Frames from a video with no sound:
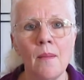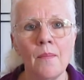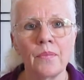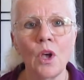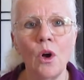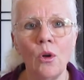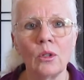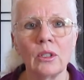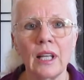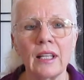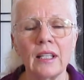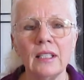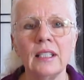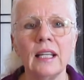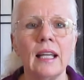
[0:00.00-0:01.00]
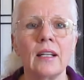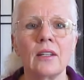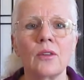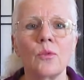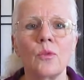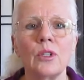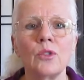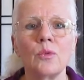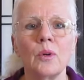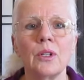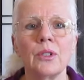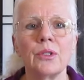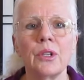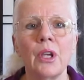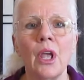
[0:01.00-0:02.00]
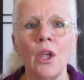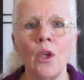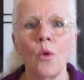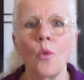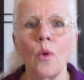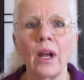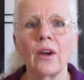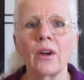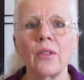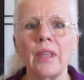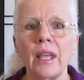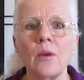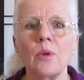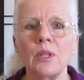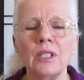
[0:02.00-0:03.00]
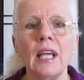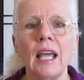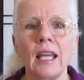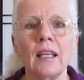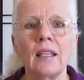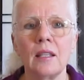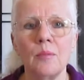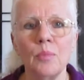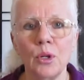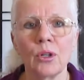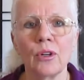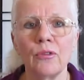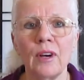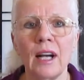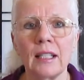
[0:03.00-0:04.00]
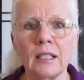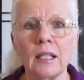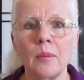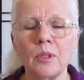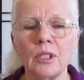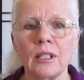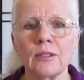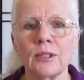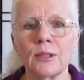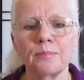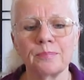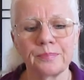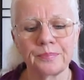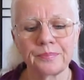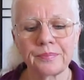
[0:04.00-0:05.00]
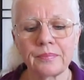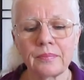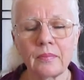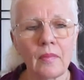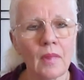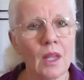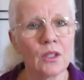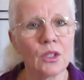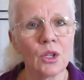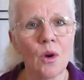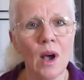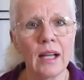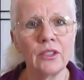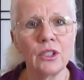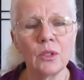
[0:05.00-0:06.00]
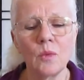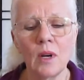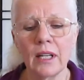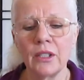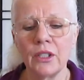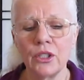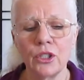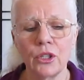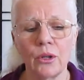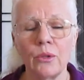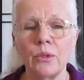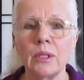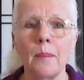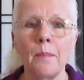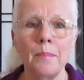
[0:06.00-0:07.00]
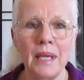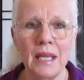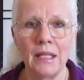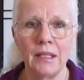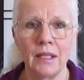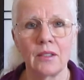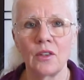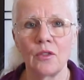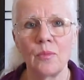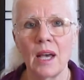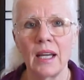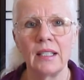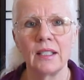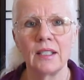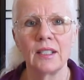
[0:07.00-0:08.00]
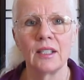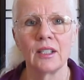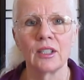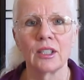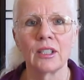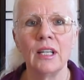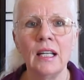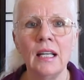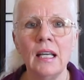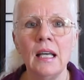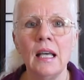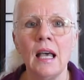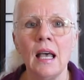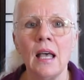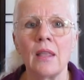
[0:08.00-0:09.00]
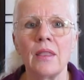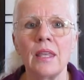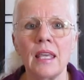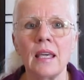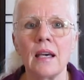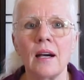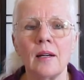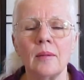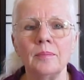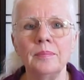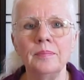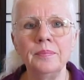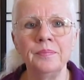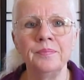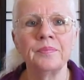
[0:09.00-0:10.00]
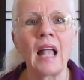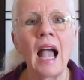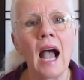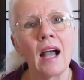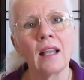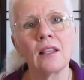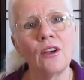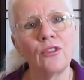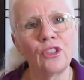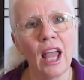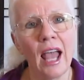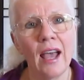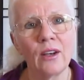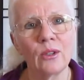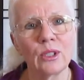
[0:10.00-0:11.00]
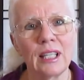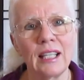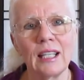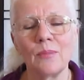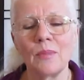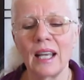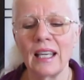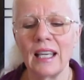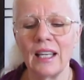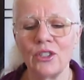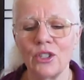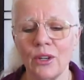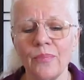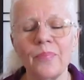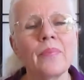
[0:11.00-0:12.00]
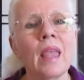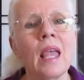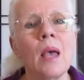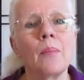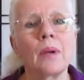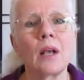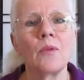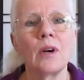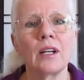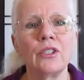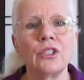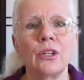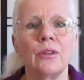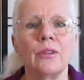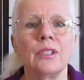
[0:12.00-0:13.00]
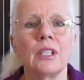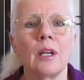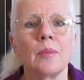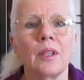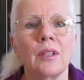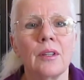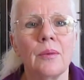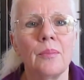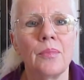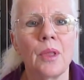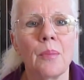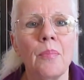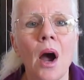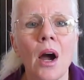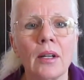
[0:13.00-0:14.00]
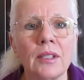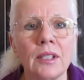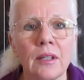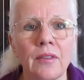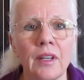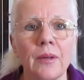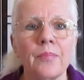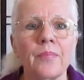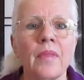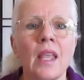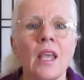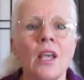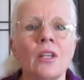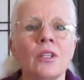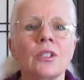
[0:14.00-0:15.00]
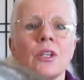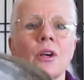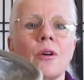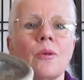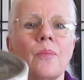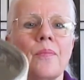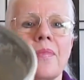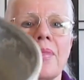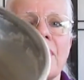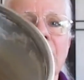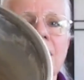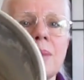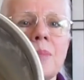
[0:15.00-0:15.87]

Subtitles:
the holding container, which was where they would take the purified substance. So I just wanted to show you some pieces of my distiller. I left the housing in my kitchen, but I want to show you some of the parts of it. So this